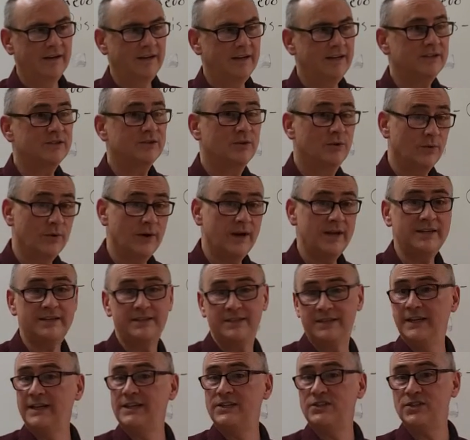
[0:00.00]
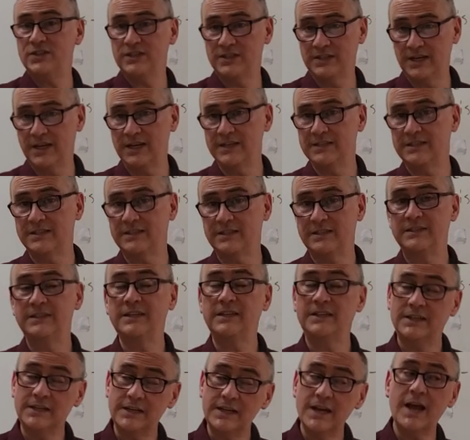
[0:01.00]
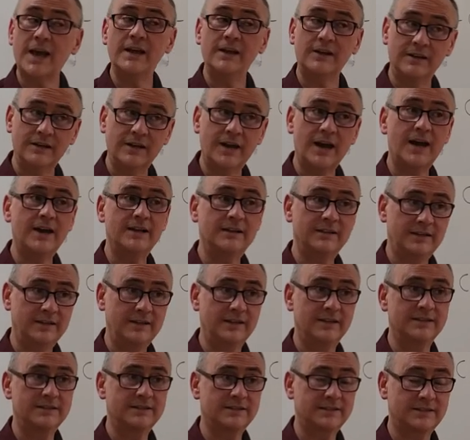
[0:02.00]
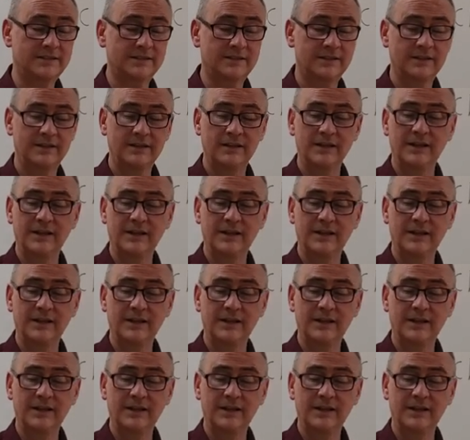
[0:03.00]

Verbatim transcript: his grace teaches us to deny ungodliness